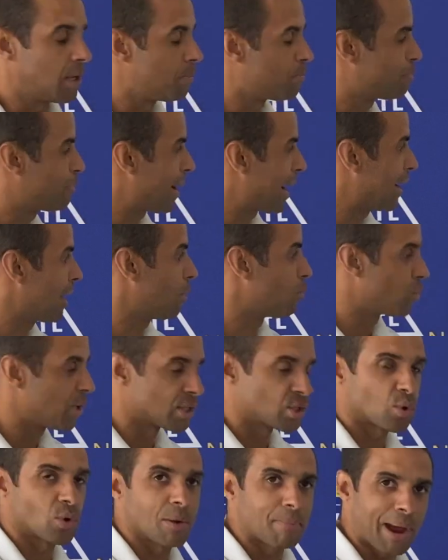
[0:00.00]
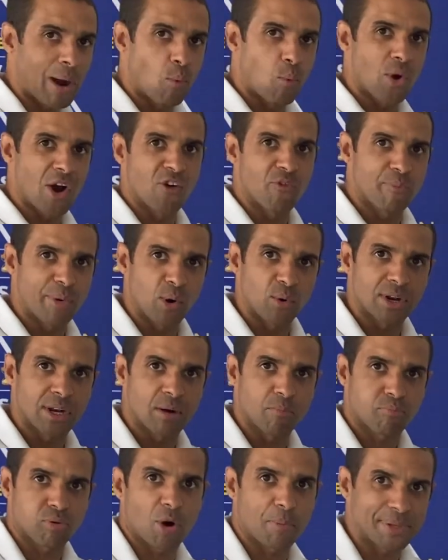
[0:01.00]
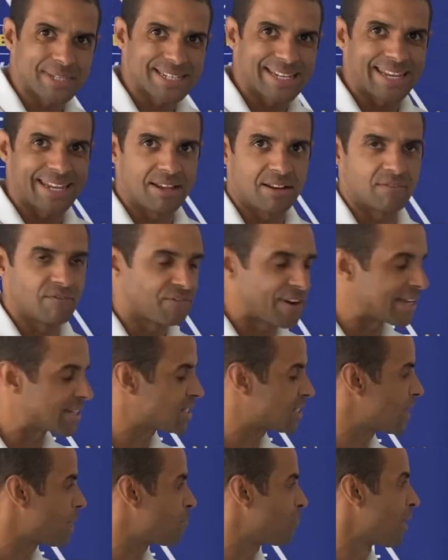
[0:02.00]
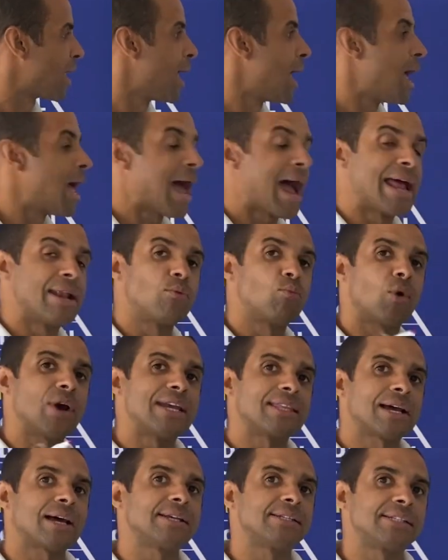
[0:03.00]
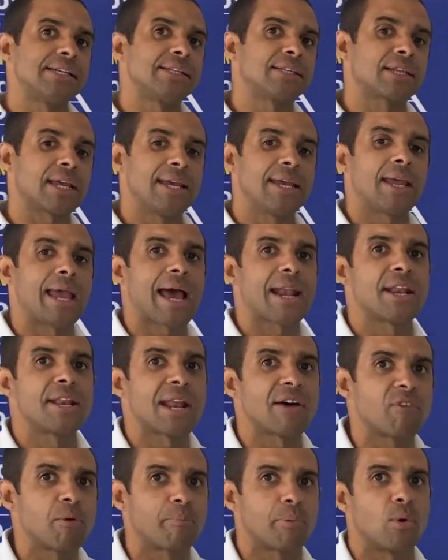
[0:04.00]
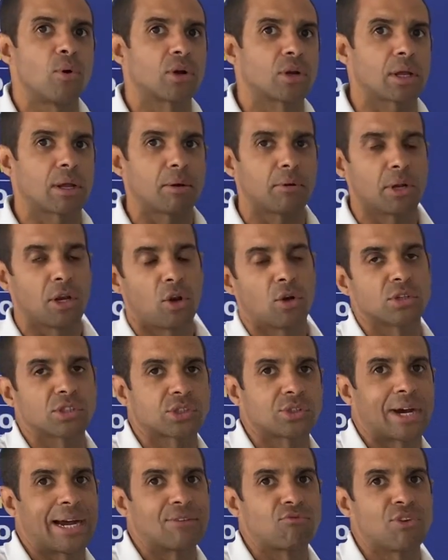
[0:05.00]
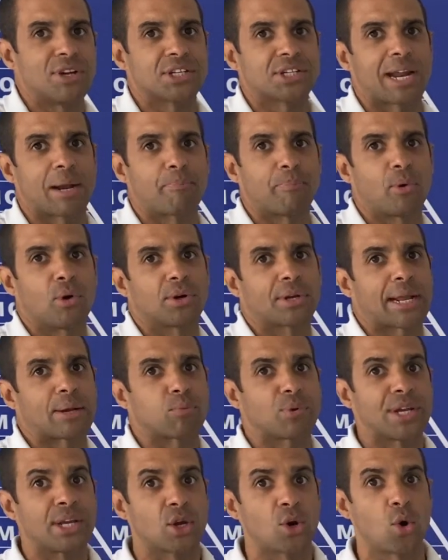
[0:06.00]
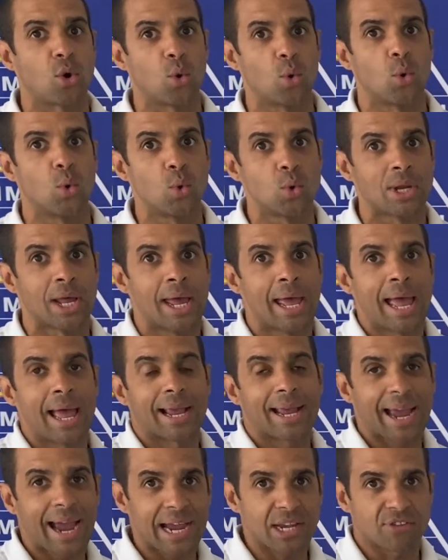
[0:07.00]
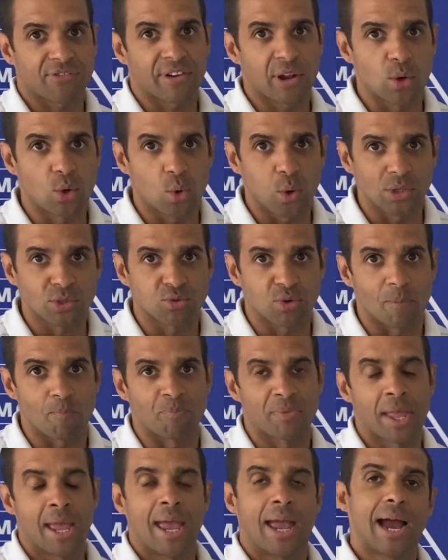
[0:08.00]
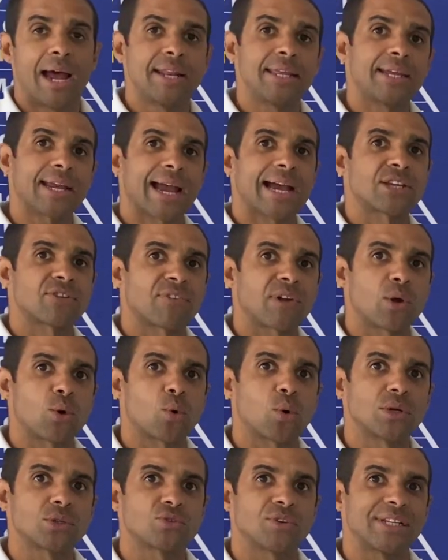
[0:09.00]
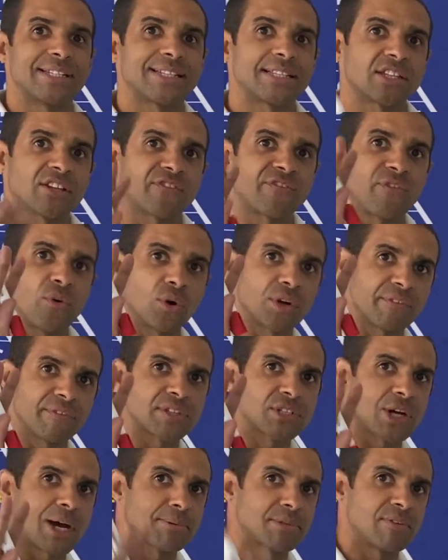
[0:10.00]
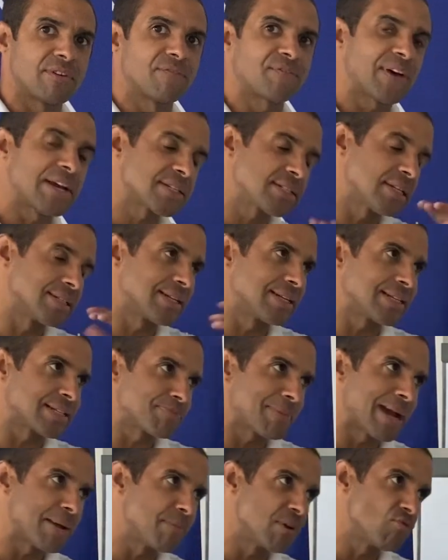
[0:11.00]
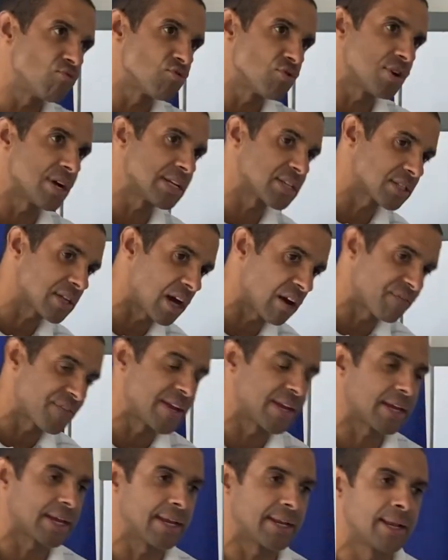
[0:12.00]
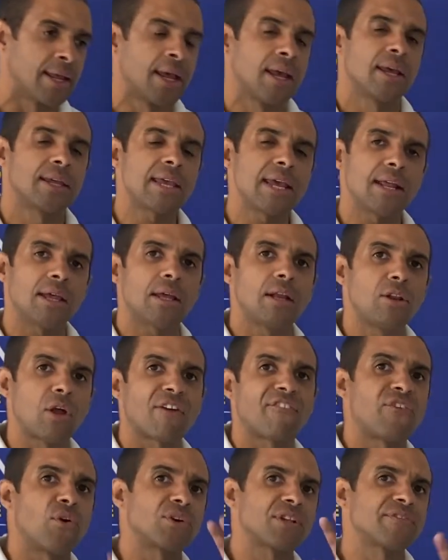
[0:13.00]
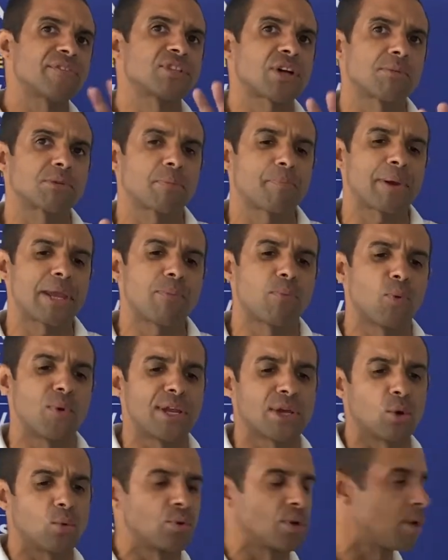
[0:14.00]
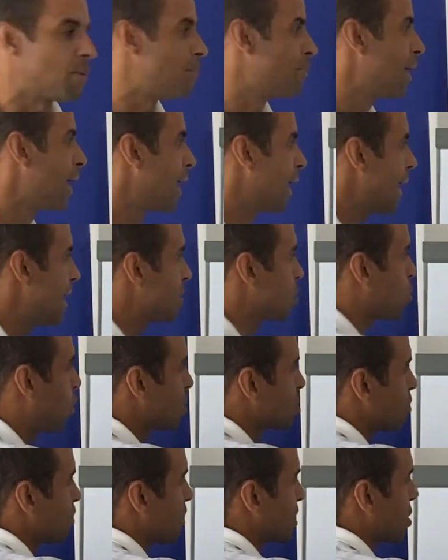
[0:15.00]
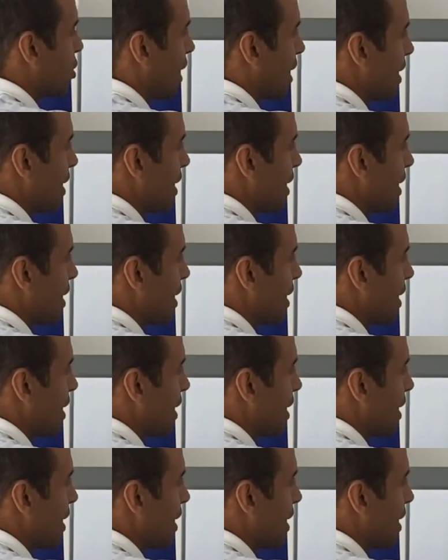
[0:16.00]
but we're talking about wealth building and property investing. And what he done is he had another book alongside Rich Dad Poor Dad, what he called Cash Flow Quadrant. And in Cash Flow Quadrant, he said there's 4 different types of investors, and this made me really start thinking, yeah, like 4 different types of people. He called them, each quadrant was like